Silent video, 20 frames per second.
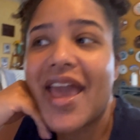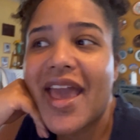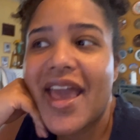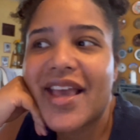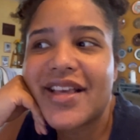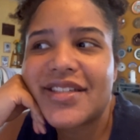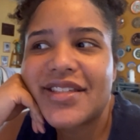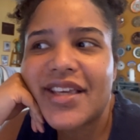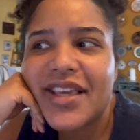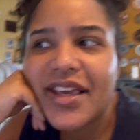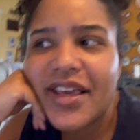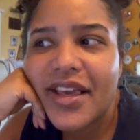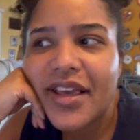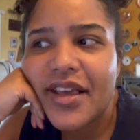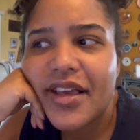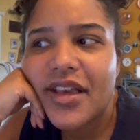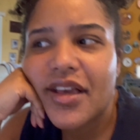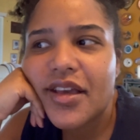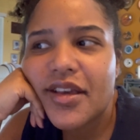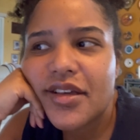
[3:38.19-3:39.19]
Is
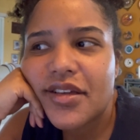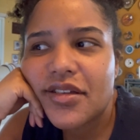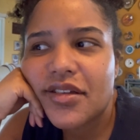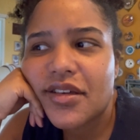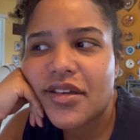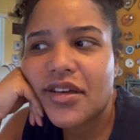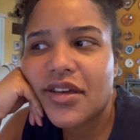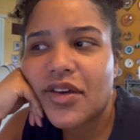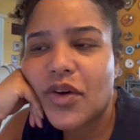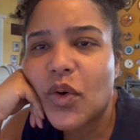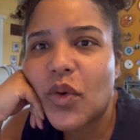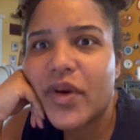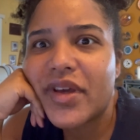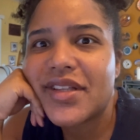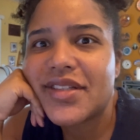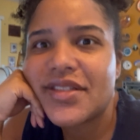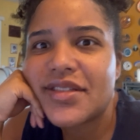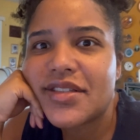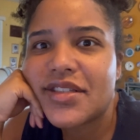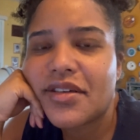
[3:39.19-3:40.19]
he
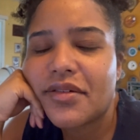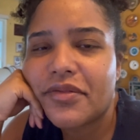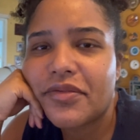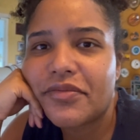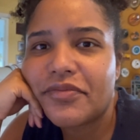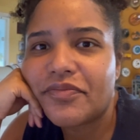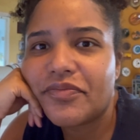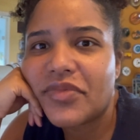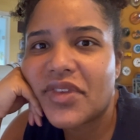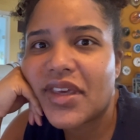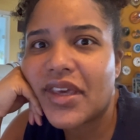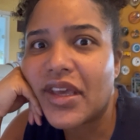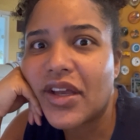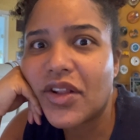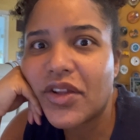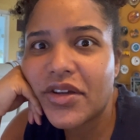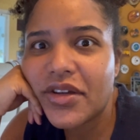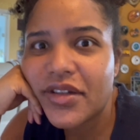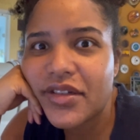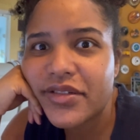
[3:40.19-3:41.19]
going to kill
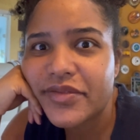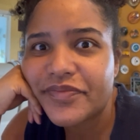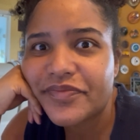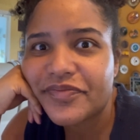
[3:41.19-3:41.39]
her?